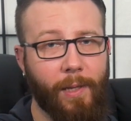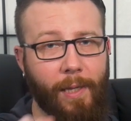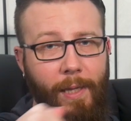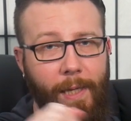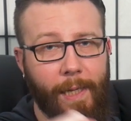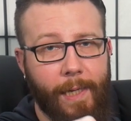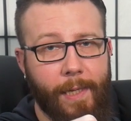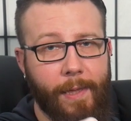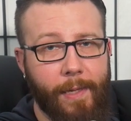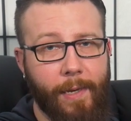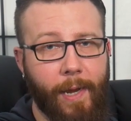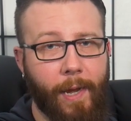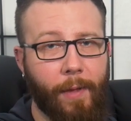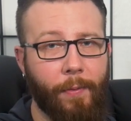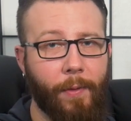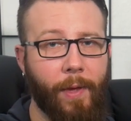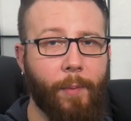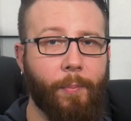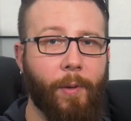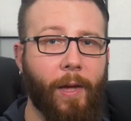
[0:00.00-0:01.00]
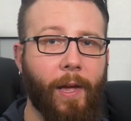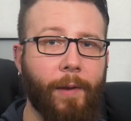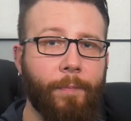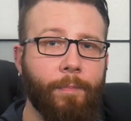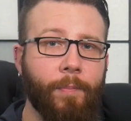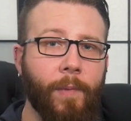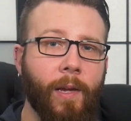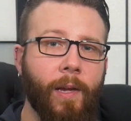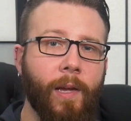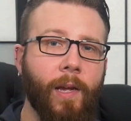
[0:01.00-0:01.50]
link in the down there part,
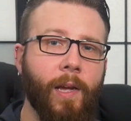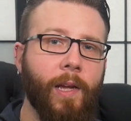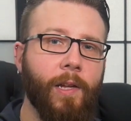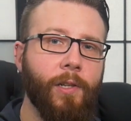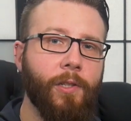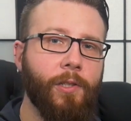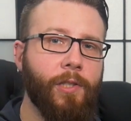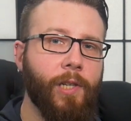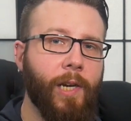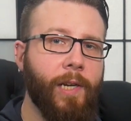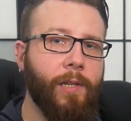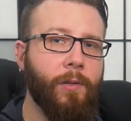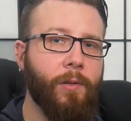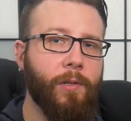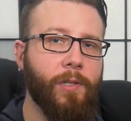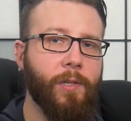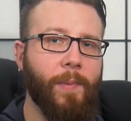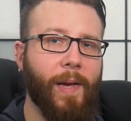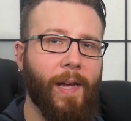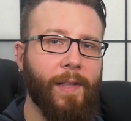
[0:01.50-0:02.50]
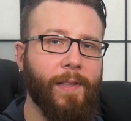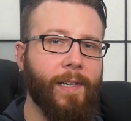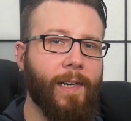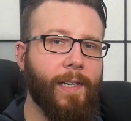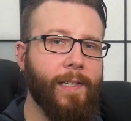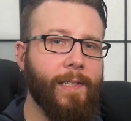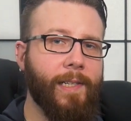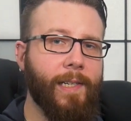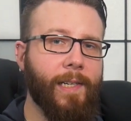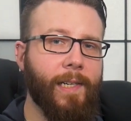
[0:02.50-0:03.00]
Jay talks about the
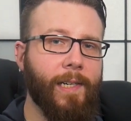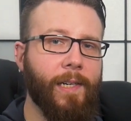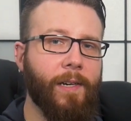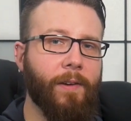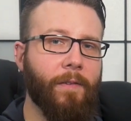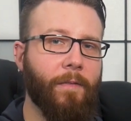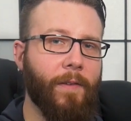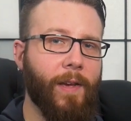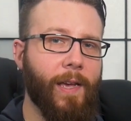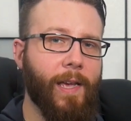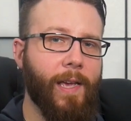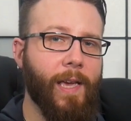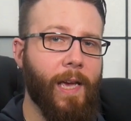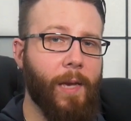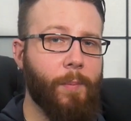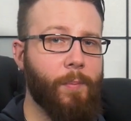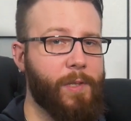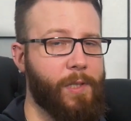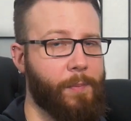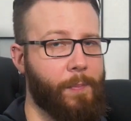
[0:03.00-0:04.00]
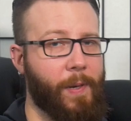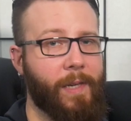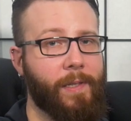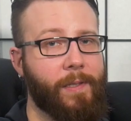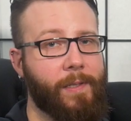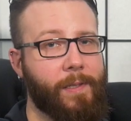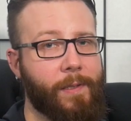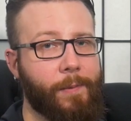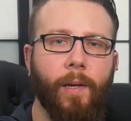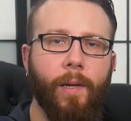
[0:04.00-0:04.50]
idea of game
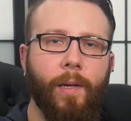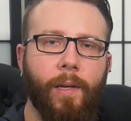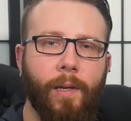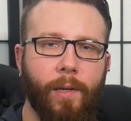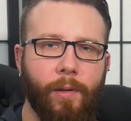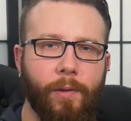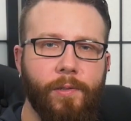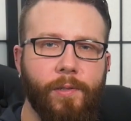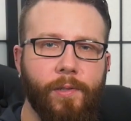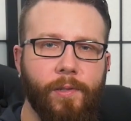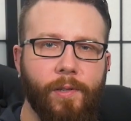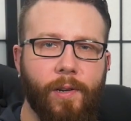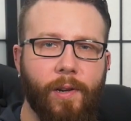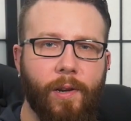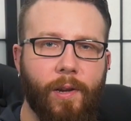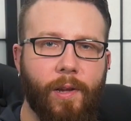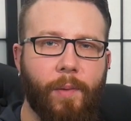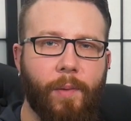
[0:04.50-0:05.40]
space. He uses it in